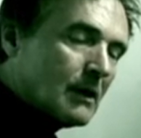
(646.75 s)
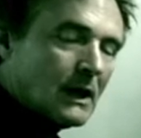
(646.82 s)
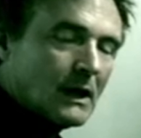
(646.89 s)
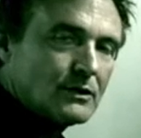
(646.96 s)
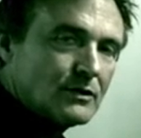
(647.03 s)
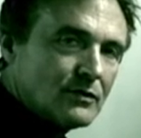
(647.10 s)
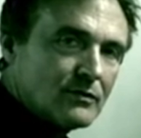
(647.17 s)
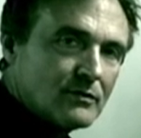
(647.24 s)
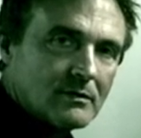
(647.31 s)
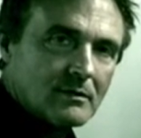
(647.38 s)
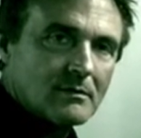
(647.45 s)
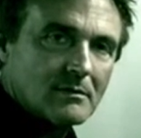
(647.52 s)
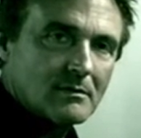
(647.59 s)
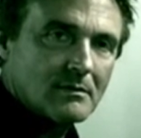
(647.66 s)
I just
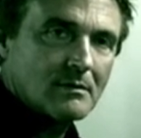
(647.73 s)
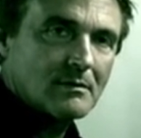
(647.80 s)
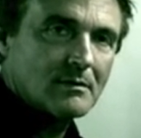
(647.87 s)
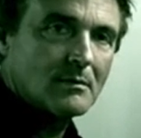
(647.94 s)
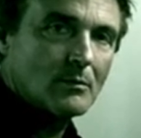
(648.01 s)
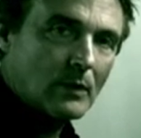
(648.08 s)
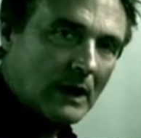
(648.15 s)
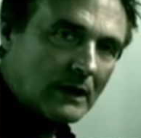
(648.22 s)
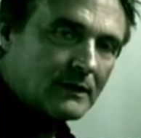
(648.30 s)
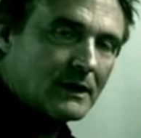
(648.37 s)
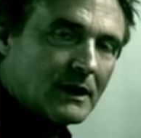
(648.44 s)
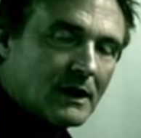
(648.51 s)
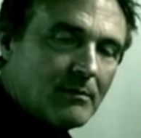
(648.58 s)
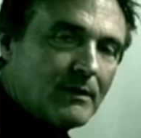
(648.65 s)

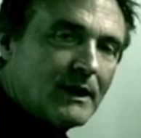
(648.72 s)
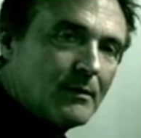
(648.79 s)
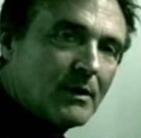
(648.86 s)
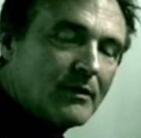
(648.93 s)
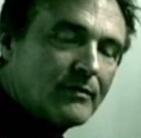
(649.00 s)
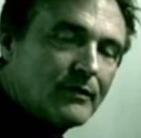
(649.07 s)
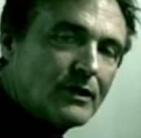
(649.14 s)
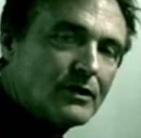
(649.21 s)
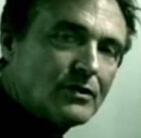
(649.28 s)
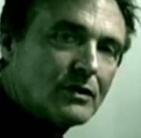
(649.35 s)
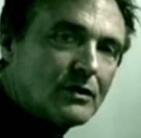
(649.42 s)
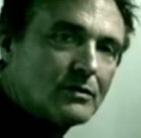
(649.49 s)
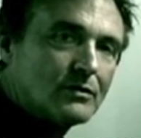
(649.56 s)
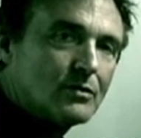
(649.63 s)
rounded up there by
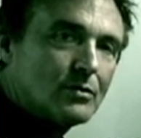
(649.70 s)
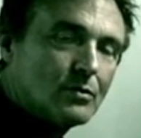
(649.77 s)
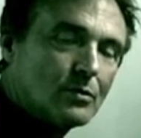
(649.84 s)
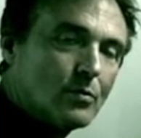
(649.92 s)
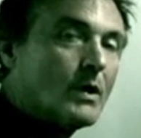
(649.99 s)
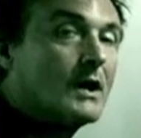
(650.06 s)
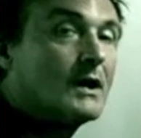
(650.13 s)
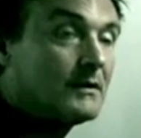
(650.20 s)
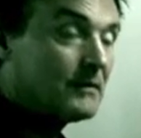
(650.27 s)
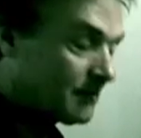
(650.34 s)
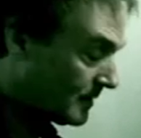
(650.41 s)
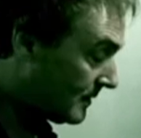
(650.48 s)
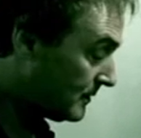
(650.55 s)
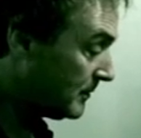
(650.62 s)
finishing on chord 1.
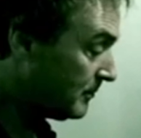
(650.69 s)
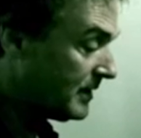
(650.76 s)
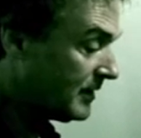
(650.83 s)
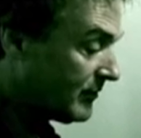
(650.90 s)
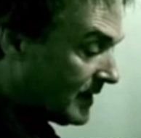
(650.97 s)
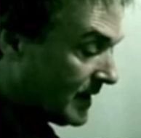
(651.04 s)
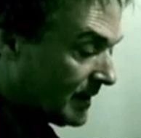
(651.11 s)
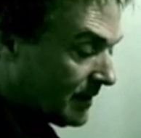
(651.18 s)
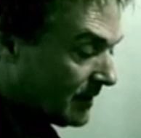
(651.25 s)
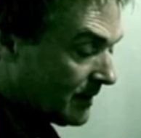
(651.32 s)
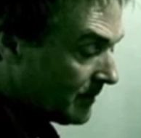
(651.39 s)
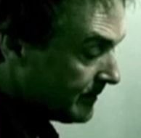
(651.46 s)
I was in B flat here.